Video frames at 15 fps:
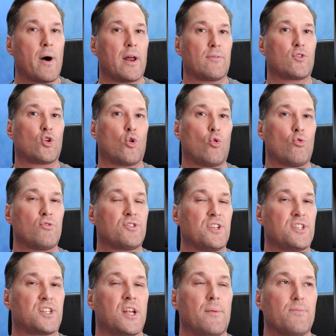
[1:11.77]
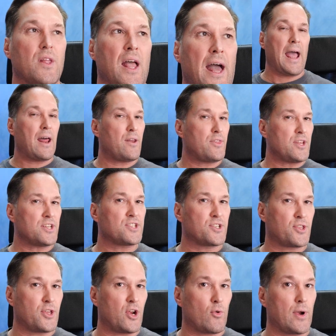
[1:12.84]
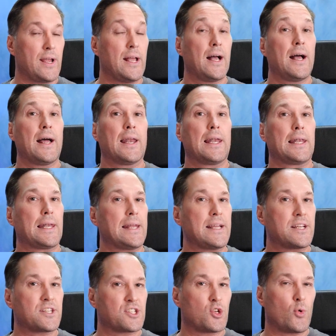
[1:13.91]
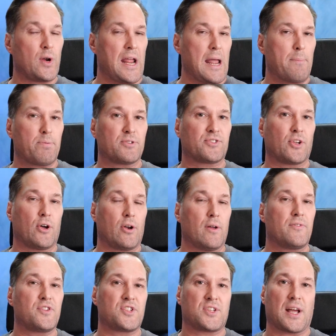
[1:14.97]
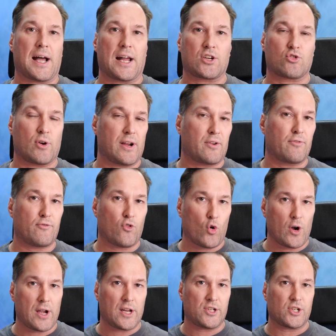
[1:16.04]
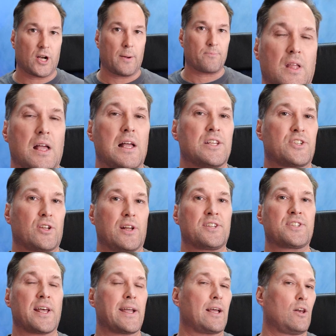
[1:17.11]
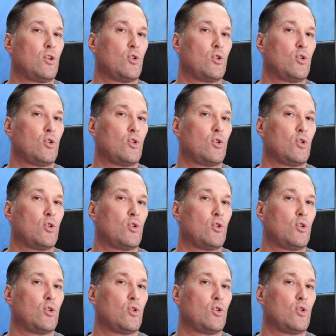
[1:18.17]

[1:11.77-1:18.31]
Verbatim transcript: might have caused this. And this theory links to an episode of Star Trek Voyager. So let's take a